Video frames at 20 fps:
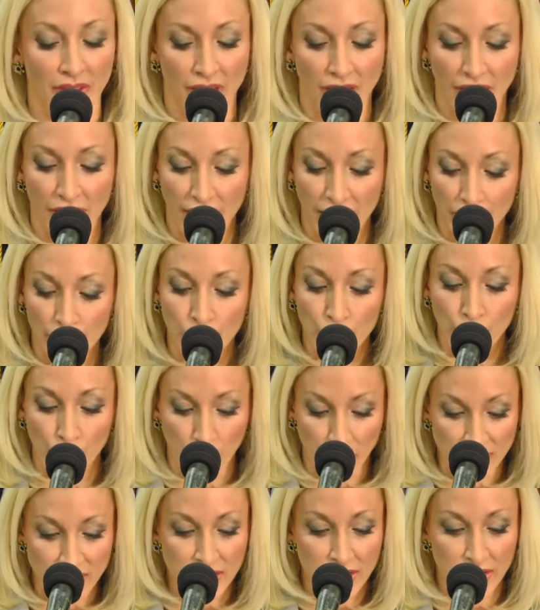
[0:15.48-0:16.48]
I
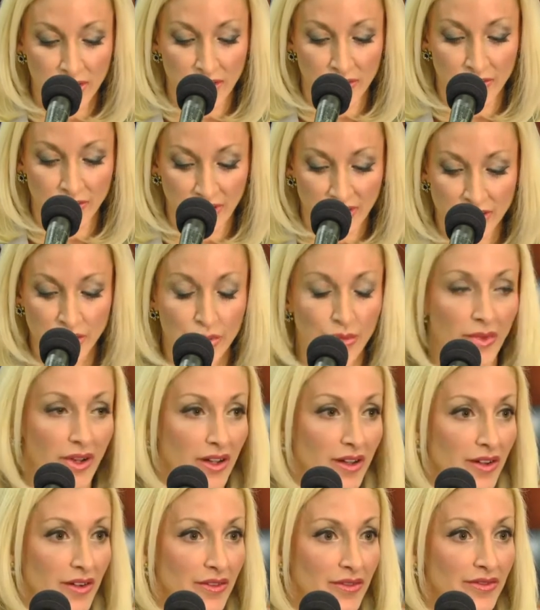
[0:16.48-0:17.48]
was a victim
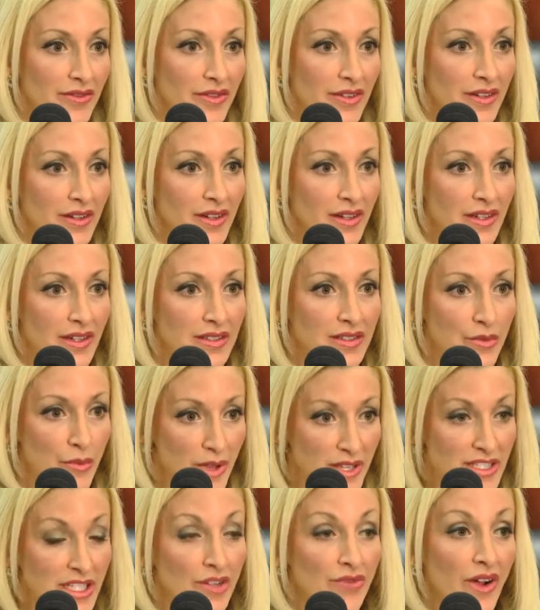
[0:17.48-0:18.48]
of
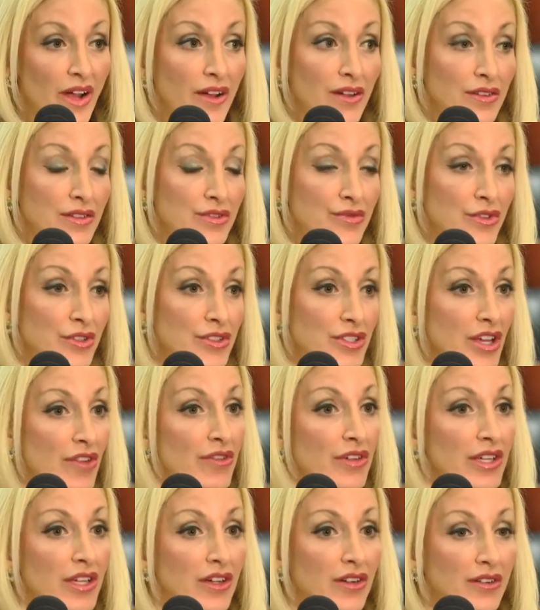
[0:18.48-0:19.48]
domestic violence for
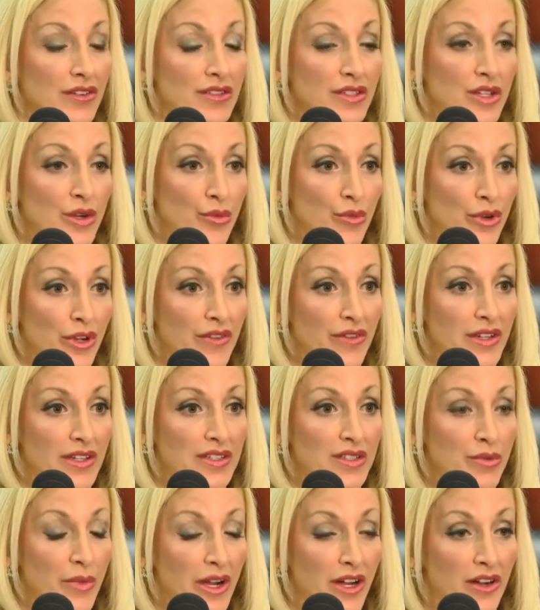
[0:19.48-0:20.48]
7 years in a
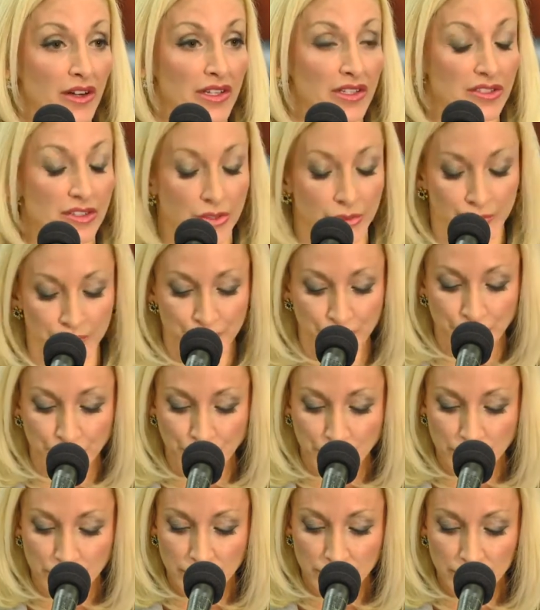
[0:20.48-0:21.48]
previous marriage,
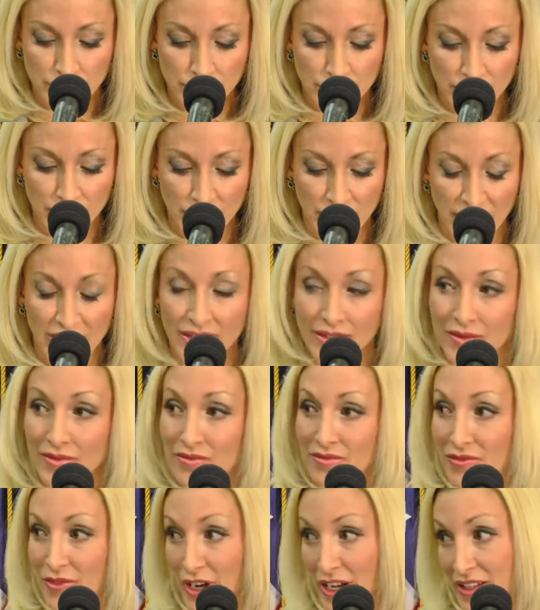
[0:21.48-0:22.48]
and
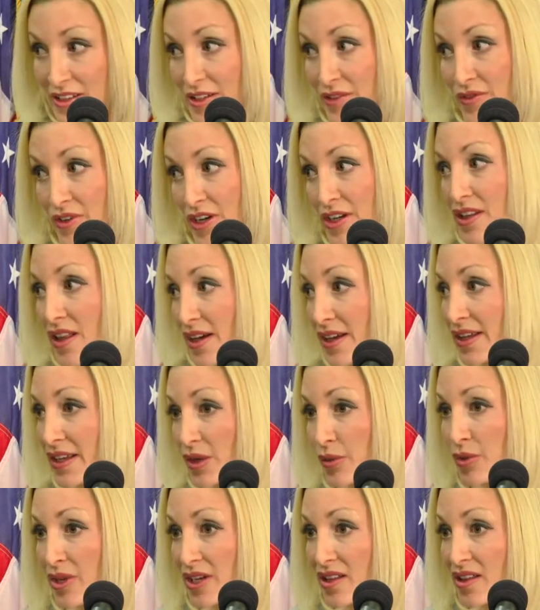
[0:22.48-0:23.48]
frankly, very lucky
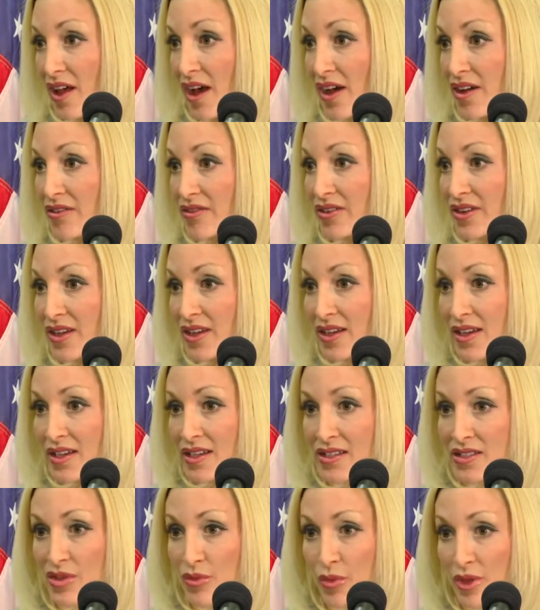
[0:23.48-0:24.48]
to be alive
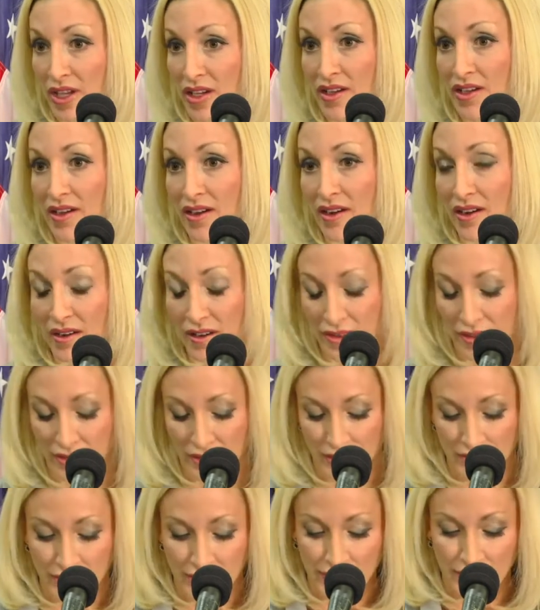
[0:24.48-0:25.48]
and to be here.
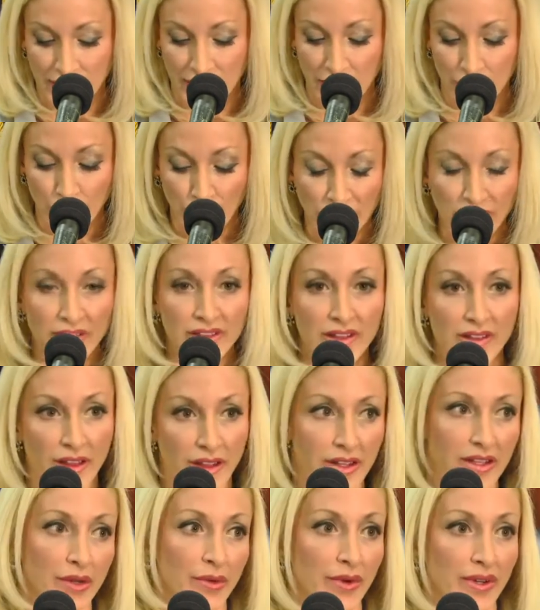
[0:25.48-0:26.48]
I'm one of the
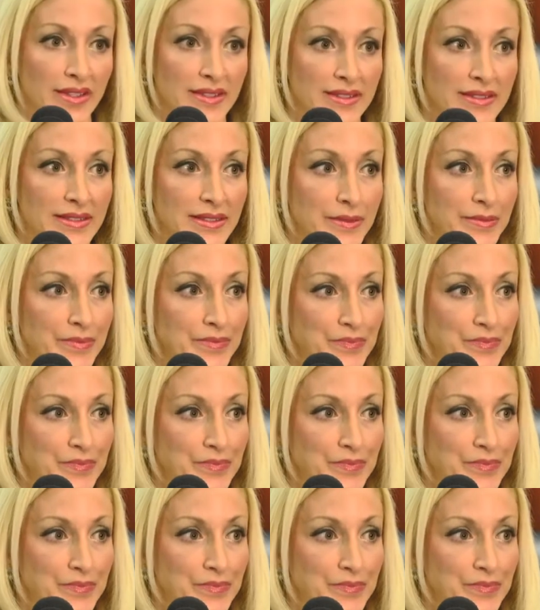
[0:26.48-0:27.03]
lucky ones.